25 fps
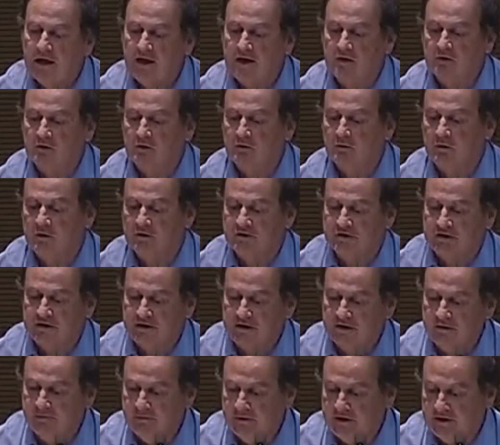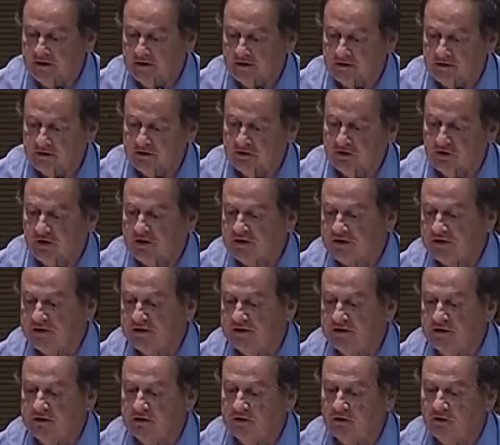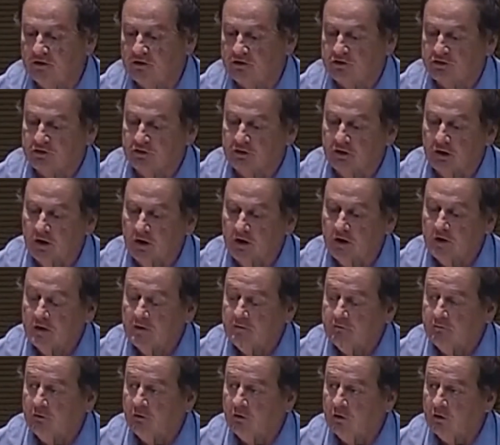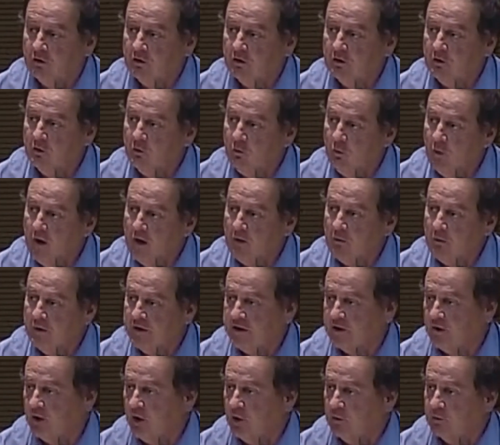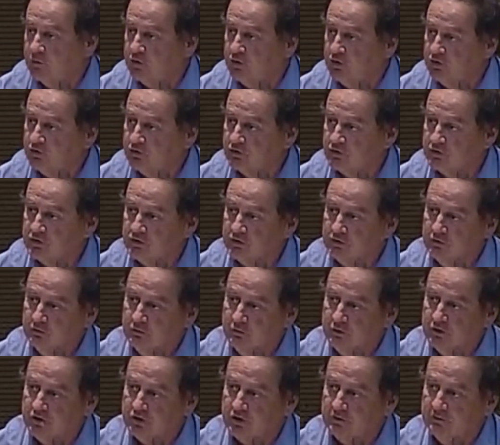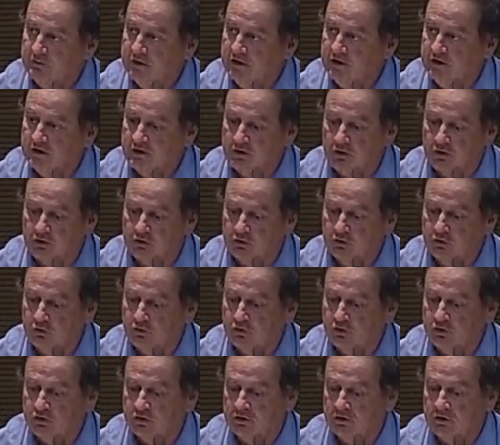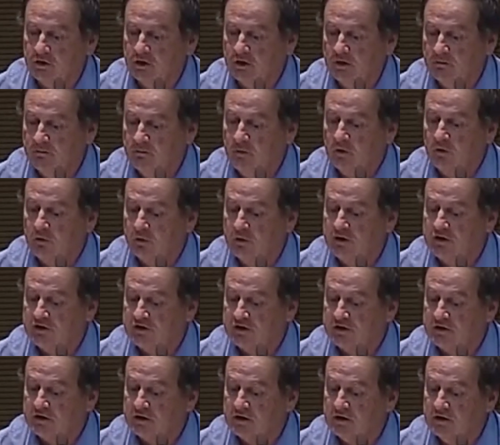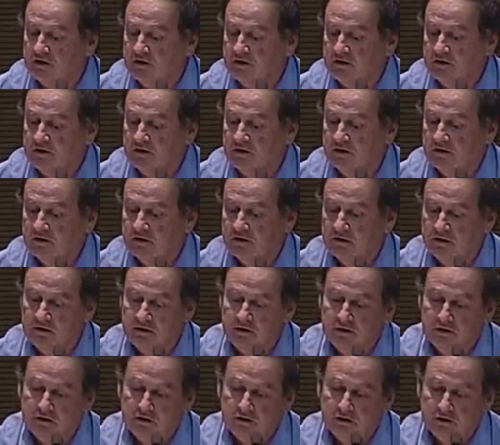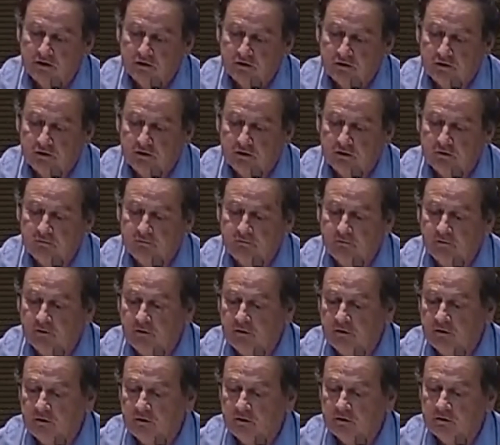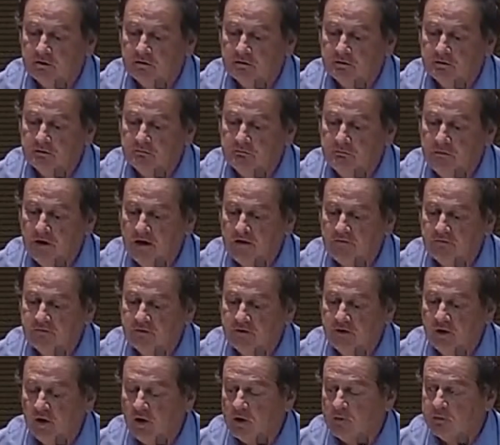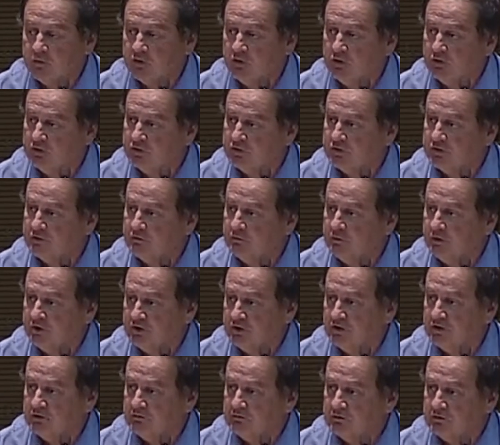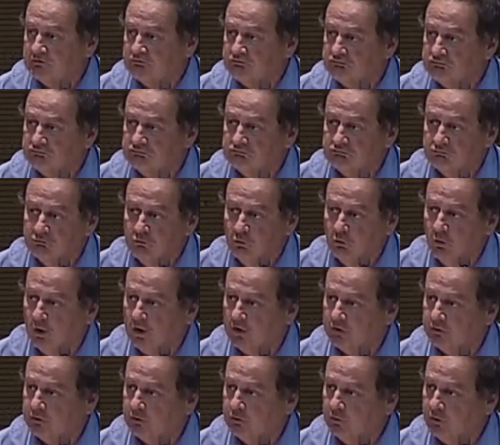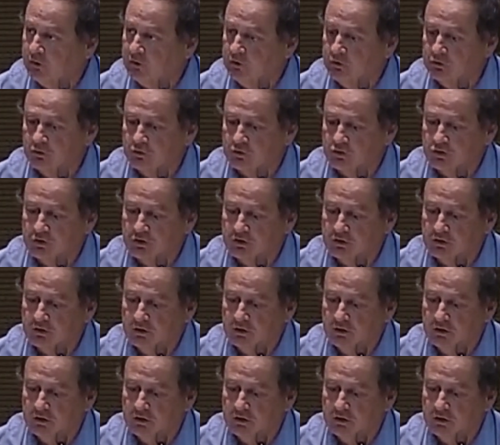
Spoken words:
Carlo was telling me that he just did it also for 1 week options, which have been introduced more recently. So for monthly options, which is what we used